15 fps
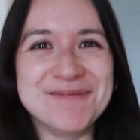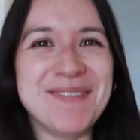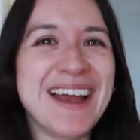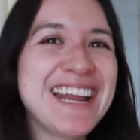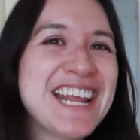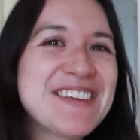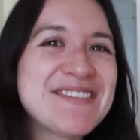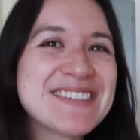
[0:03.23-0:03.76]
My
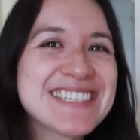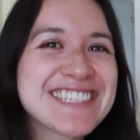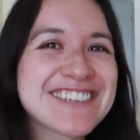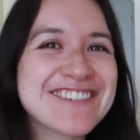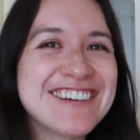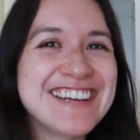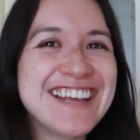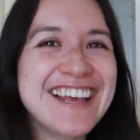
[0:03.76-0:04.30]
name is
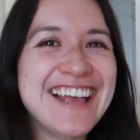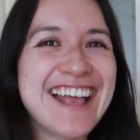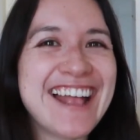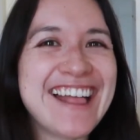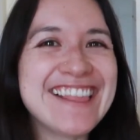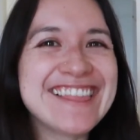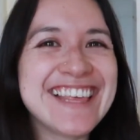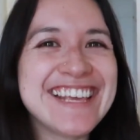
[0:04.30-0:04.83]
Serena
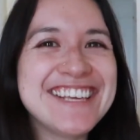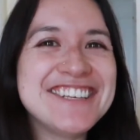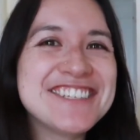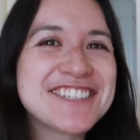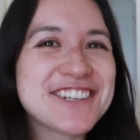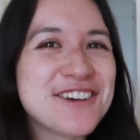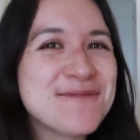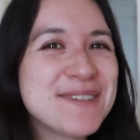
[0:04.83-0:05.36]
and thank you
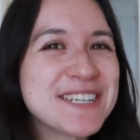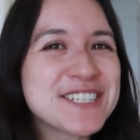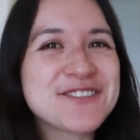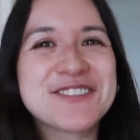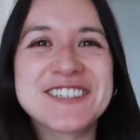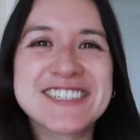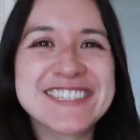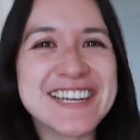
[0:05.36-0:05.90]
so much
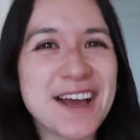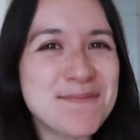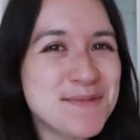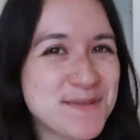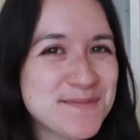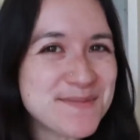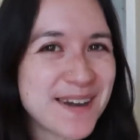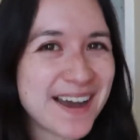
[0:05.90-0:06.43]
for
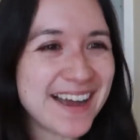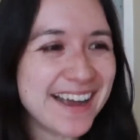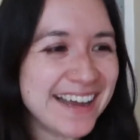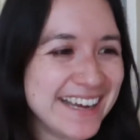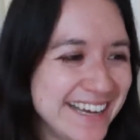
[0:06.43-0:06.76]
stopping by.